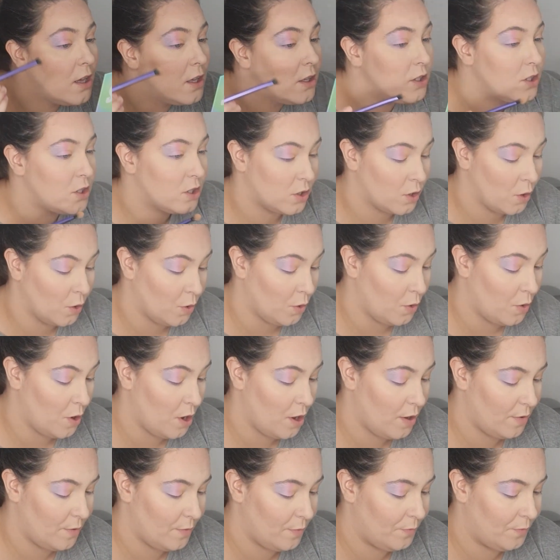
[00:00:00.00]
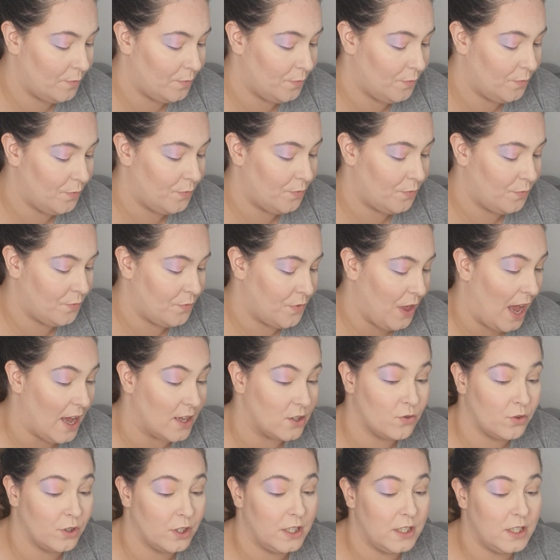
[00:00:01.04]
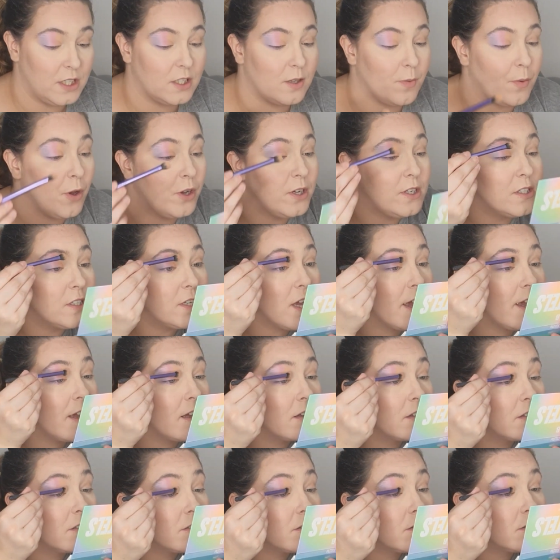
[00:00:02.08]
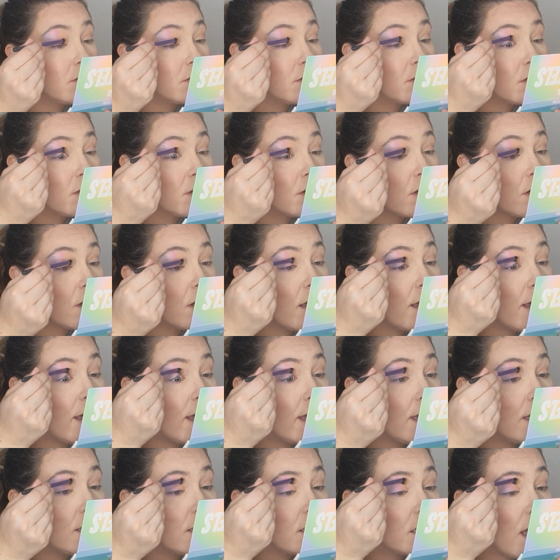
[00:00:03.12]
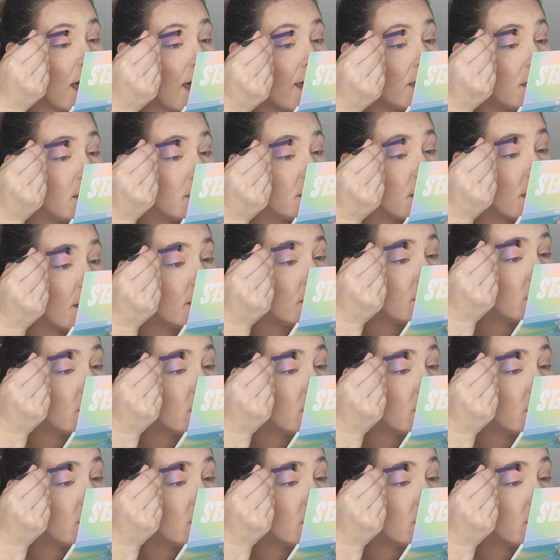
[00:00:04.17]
So that's really disappointing. It is kind of starting